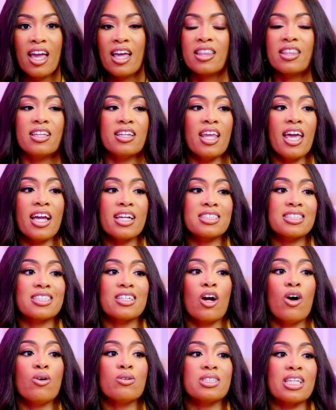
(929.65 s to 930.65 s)
The next
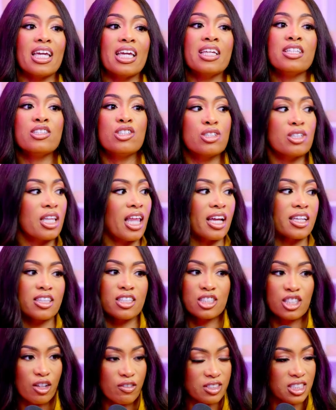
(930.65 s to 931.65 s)
goes into like the
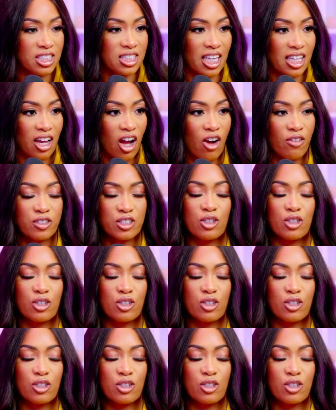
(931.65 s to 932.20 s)
services that I offer.